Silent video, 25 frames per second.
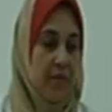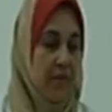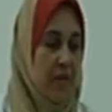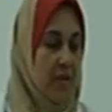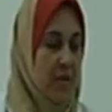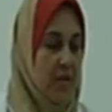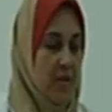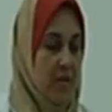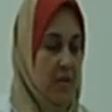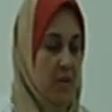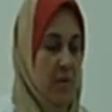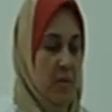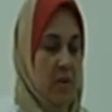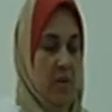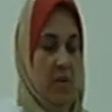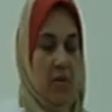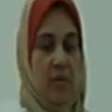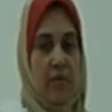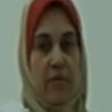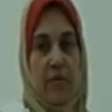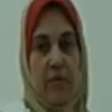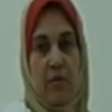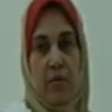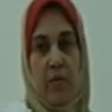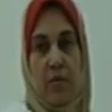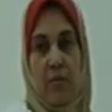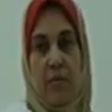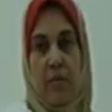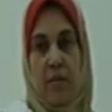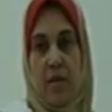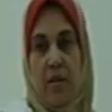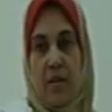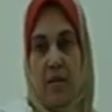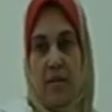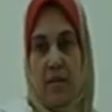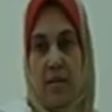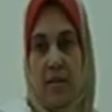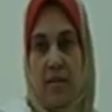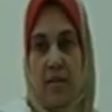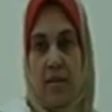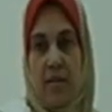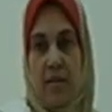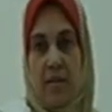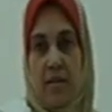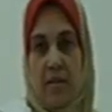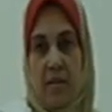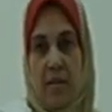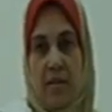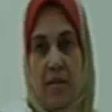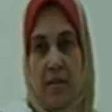The first part from the
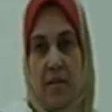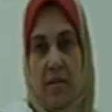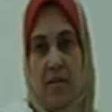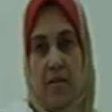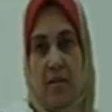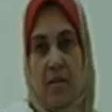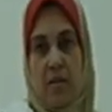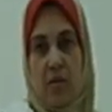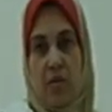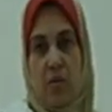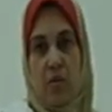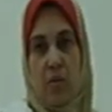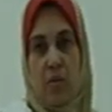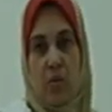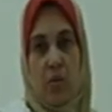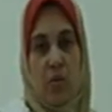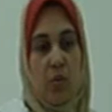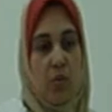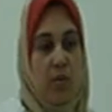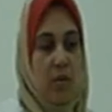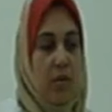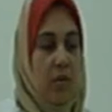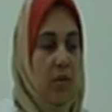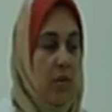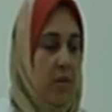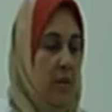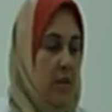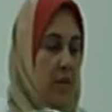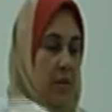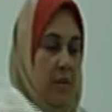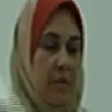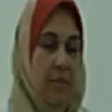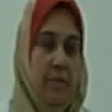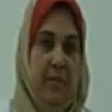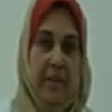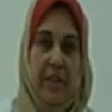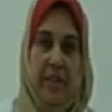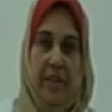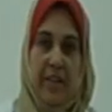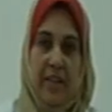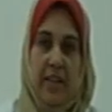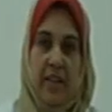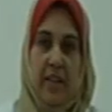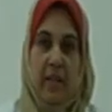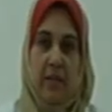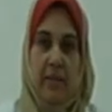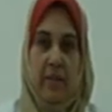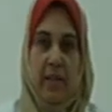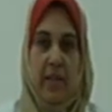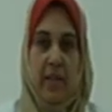6 layers include
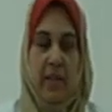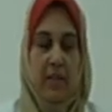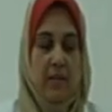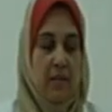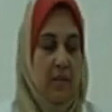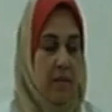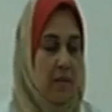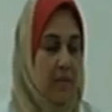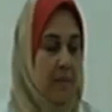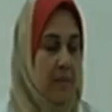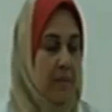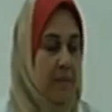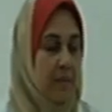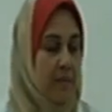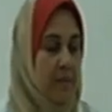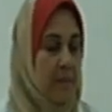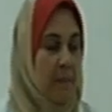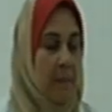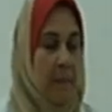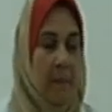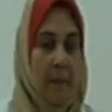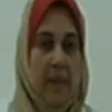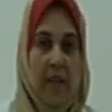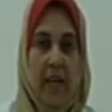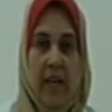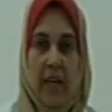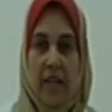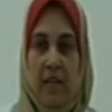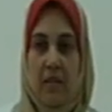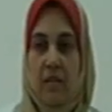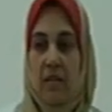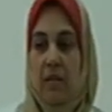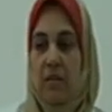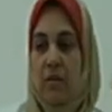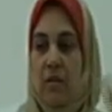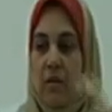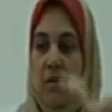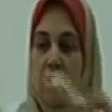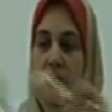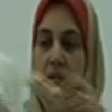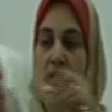perineal bed and